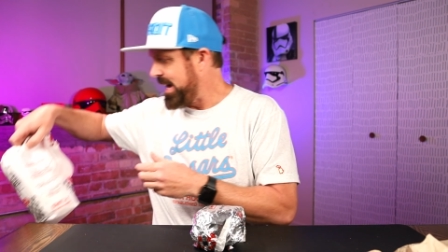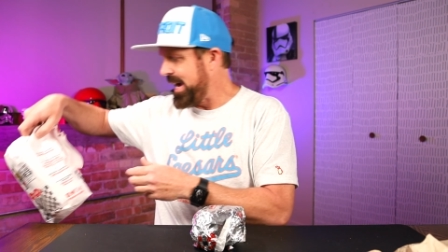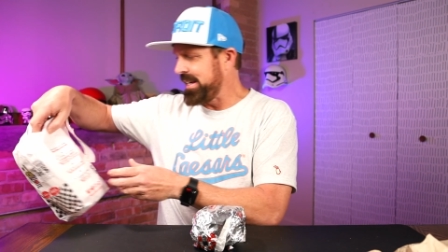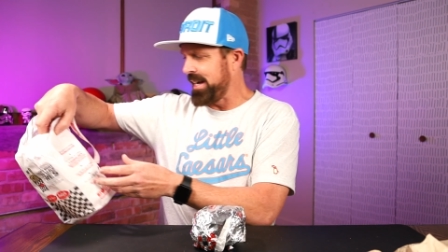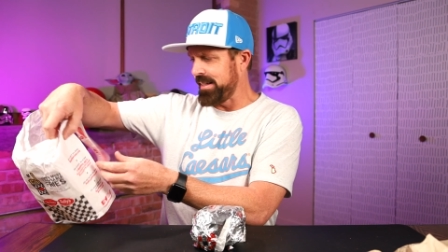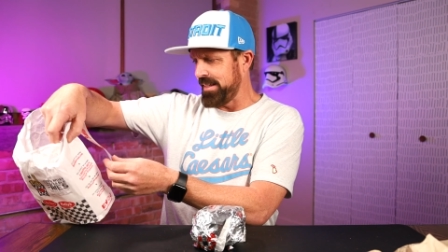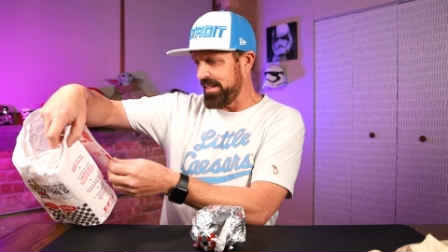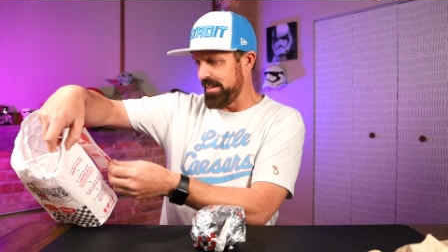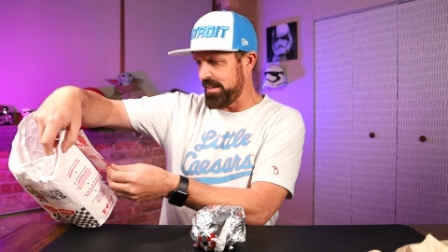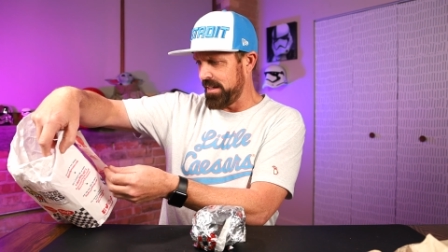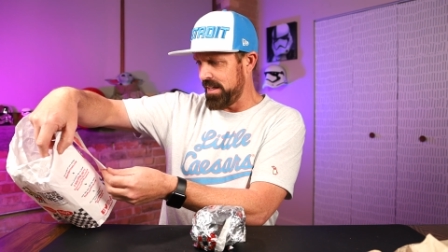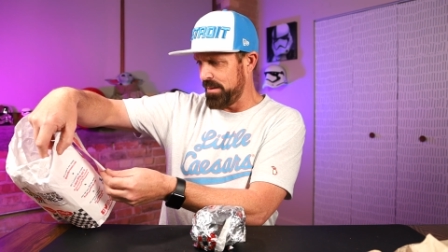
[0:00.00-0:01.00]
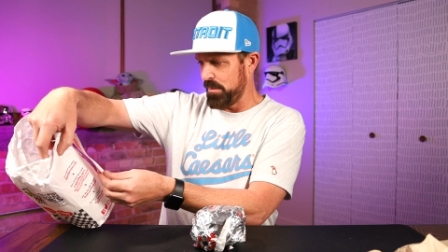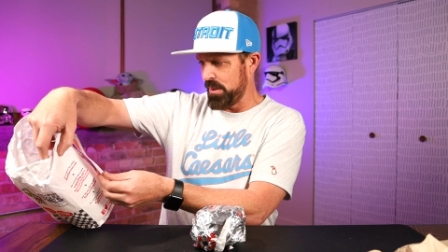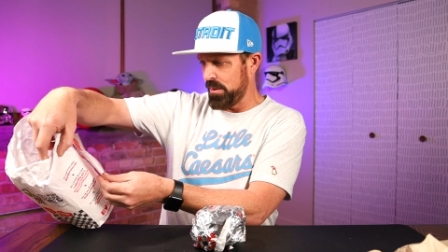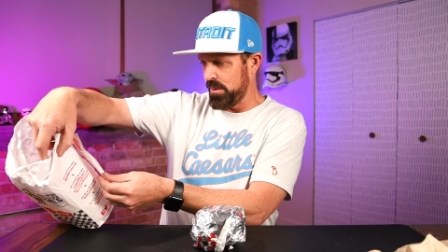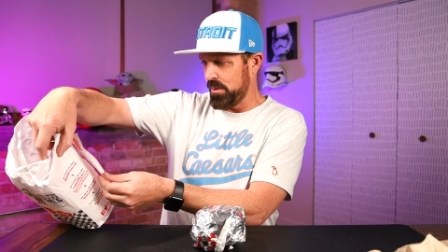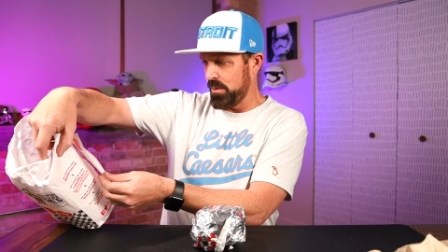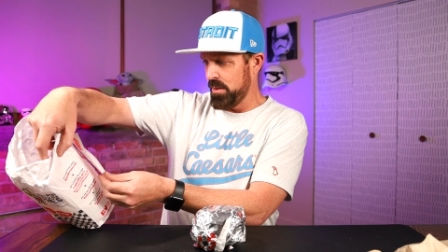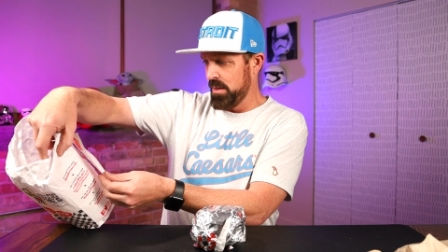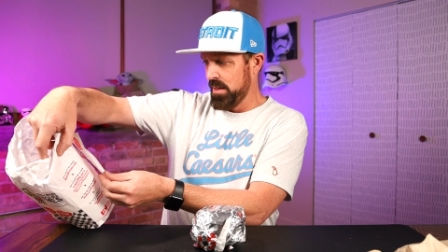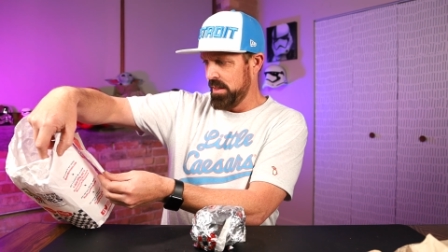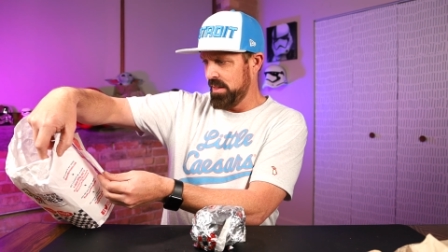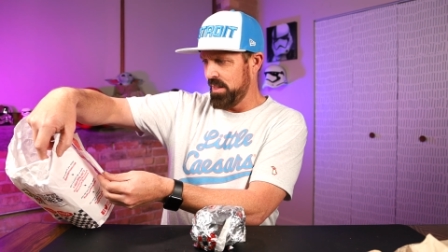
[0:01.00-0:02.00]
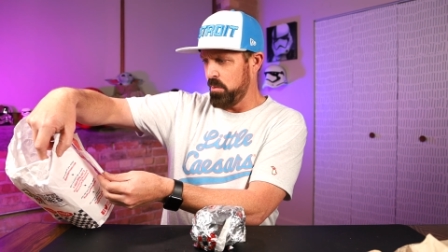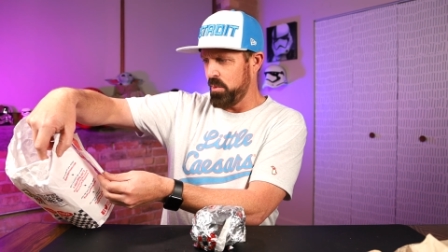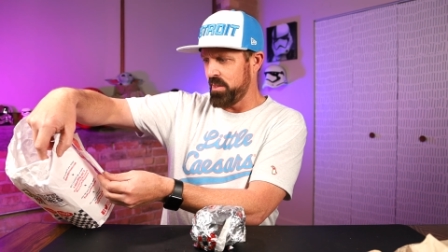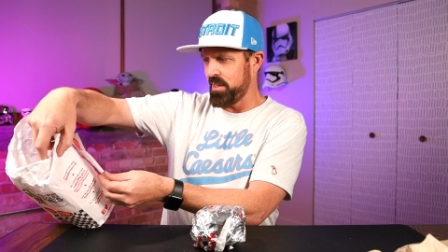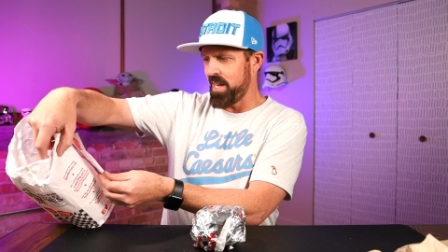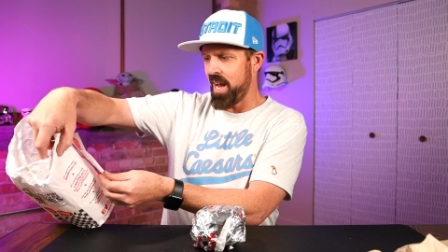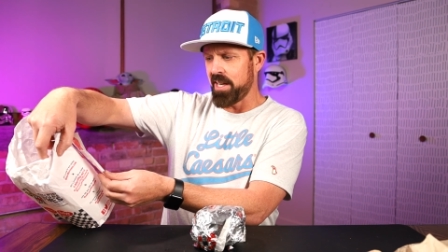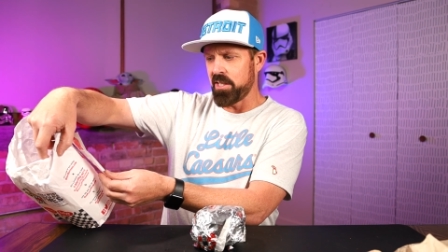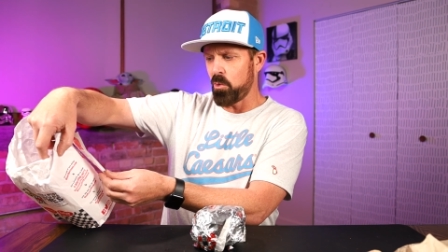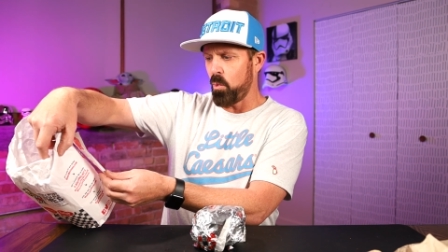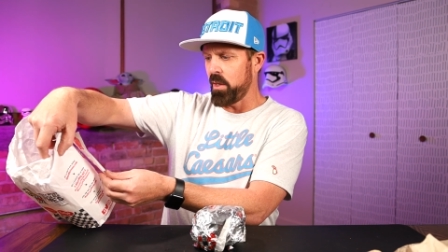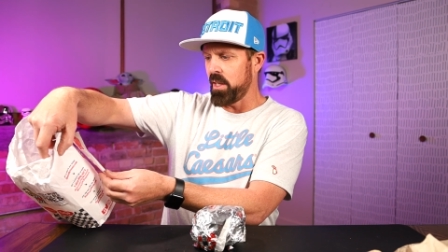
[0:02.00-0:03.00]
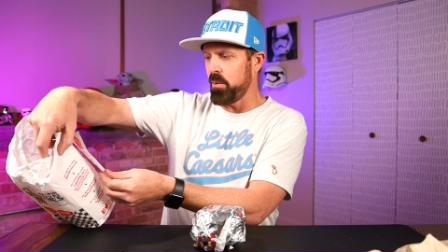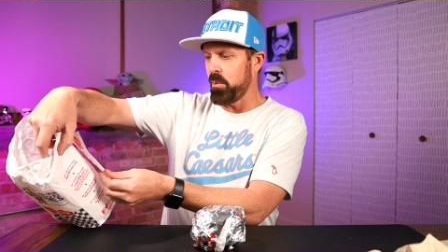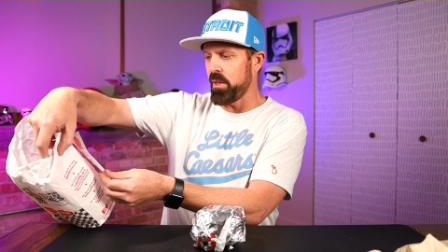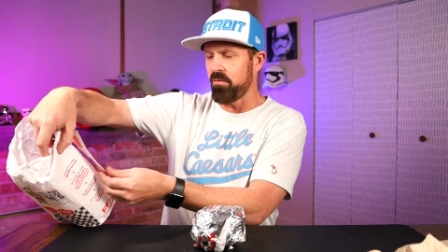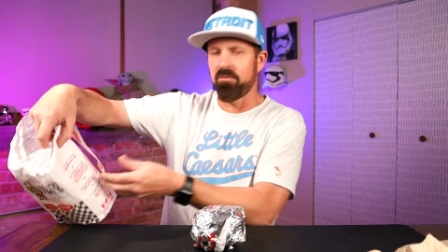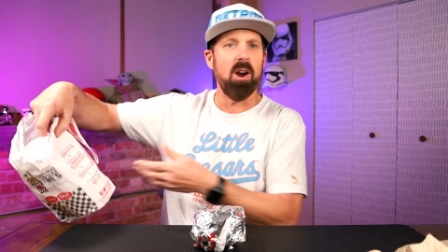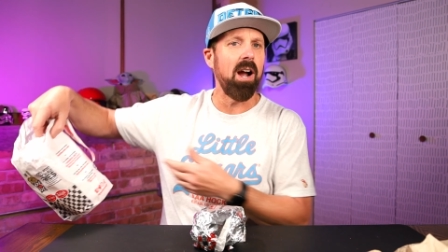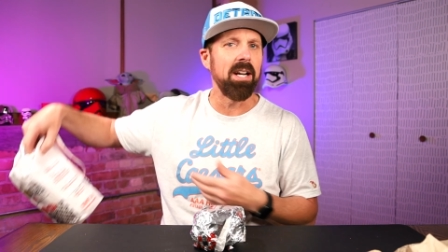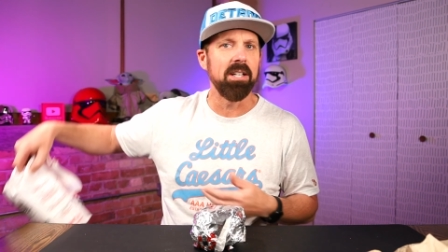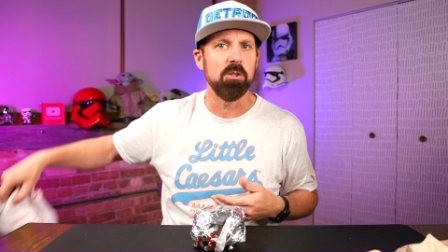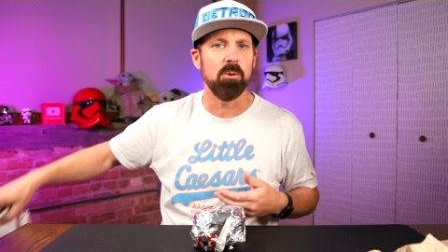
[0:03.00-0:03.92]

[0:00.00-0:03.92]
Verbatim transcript: I got it in a combo. It was $9.20 with a fry and a